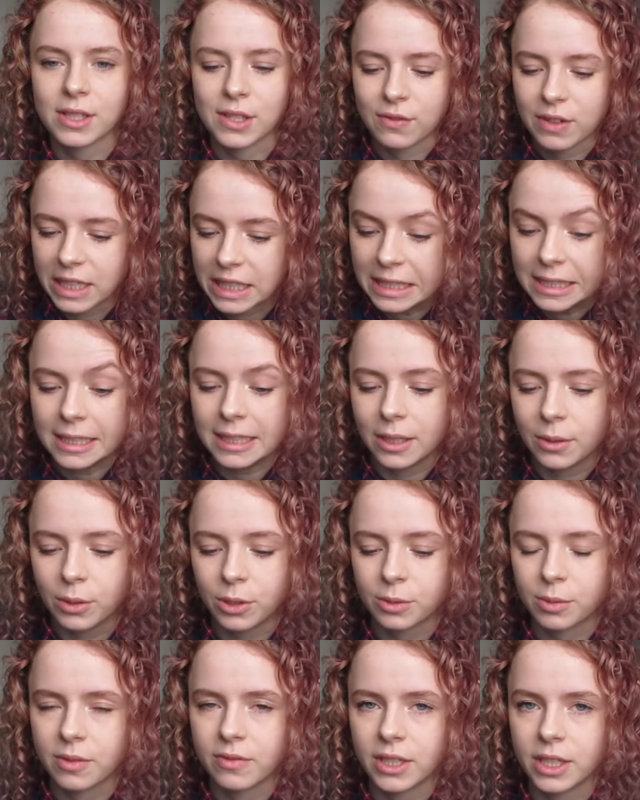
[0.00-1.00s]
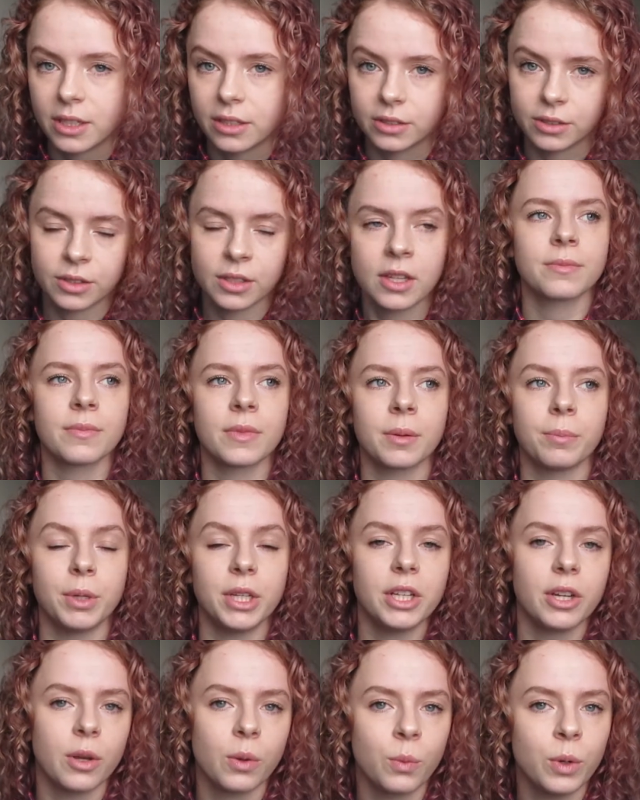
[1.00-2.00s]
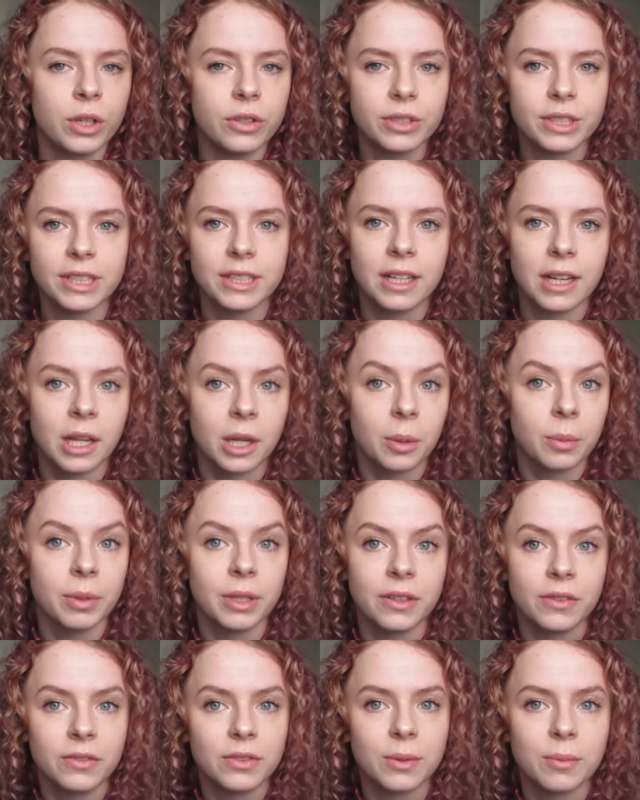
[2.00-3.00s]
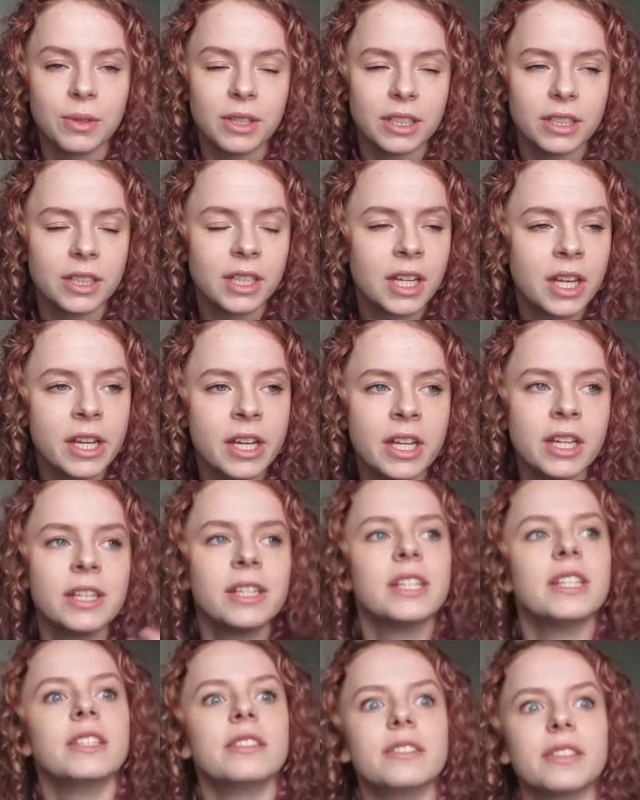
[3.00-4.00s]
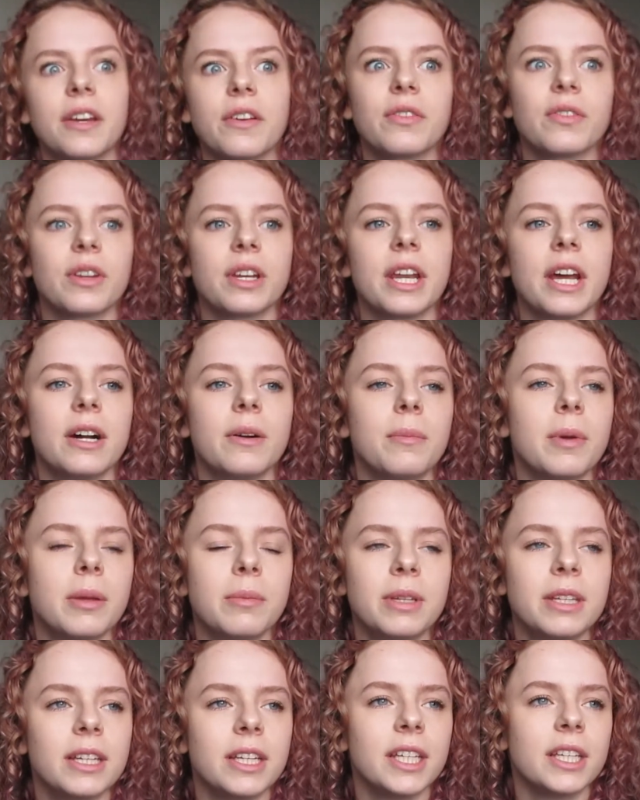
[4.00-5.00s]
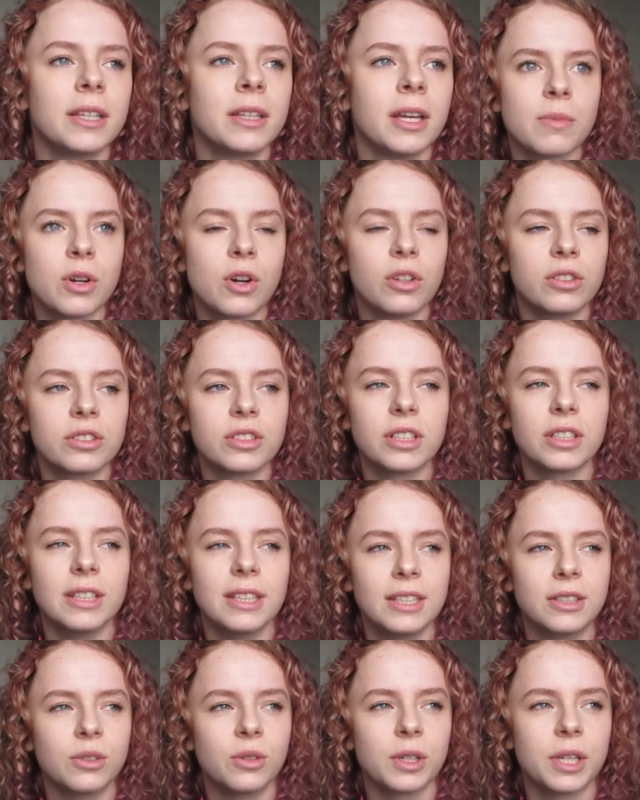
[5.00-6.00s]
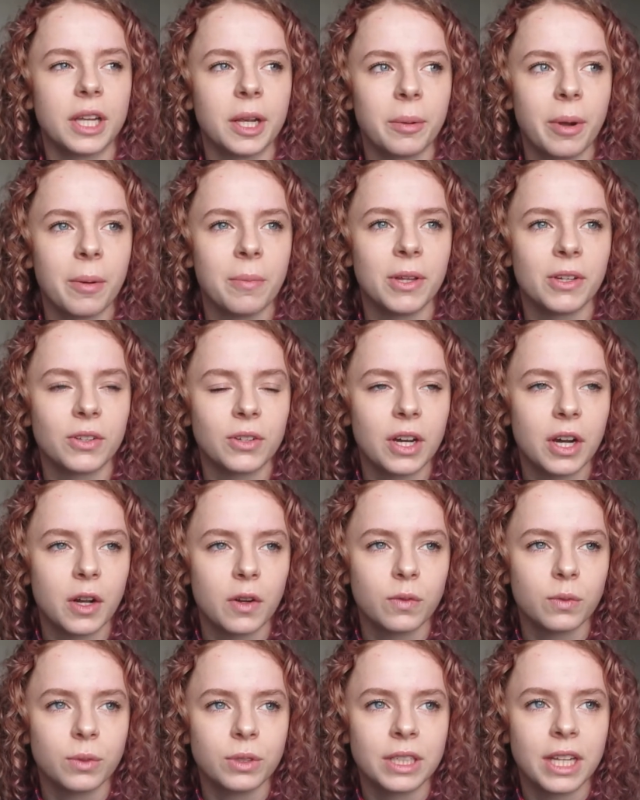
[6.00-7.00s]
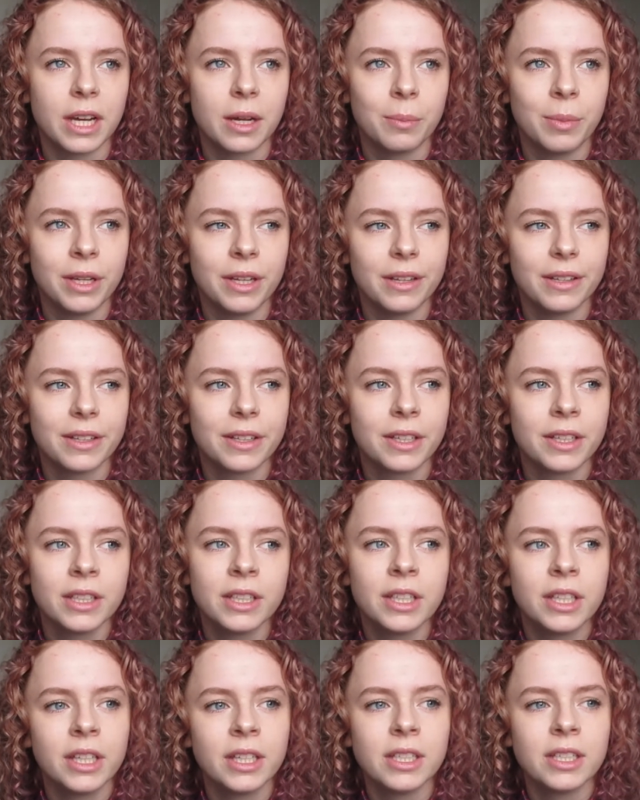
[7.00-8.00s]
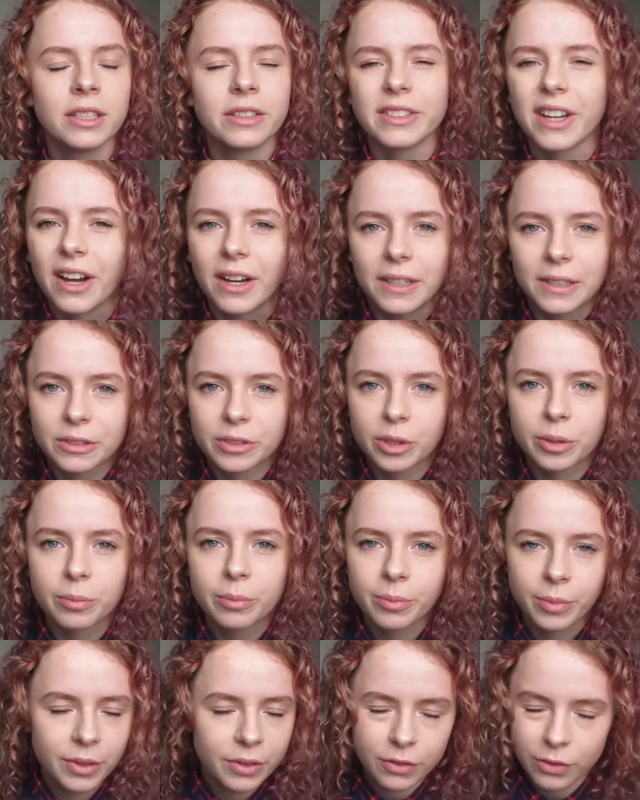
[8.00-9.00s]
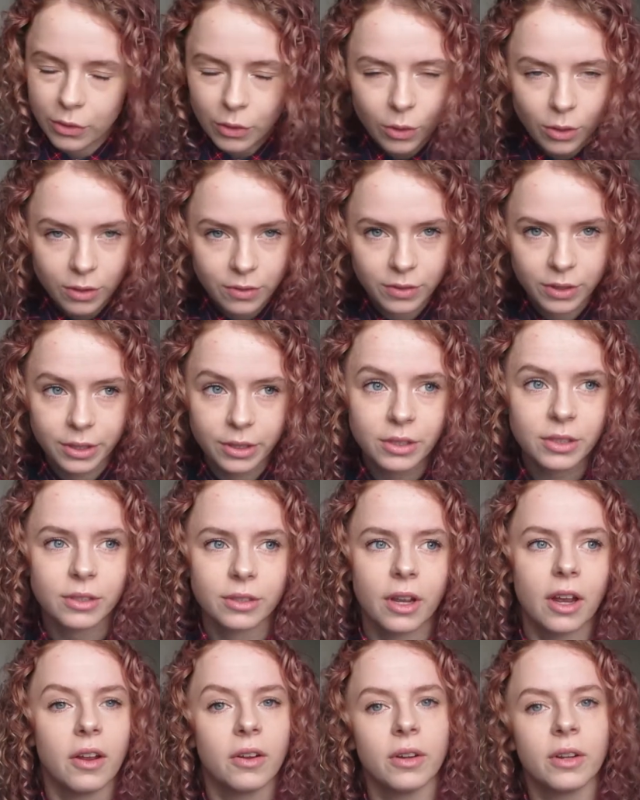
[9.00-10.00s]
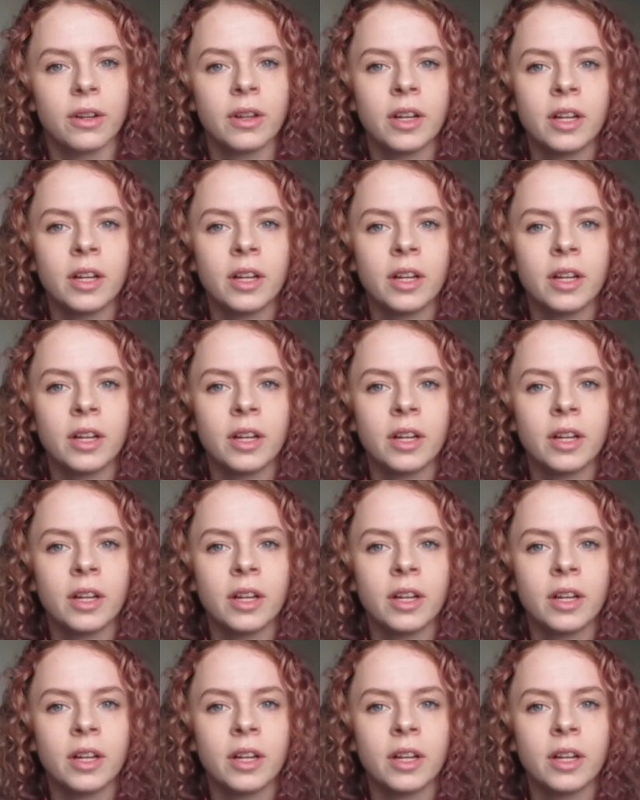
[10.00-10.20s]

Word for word: that regularly watch my videos. But you know, we all need a little bit of something different now. Maybe constantly talking about mental health would get a bit tiresome for all of you, so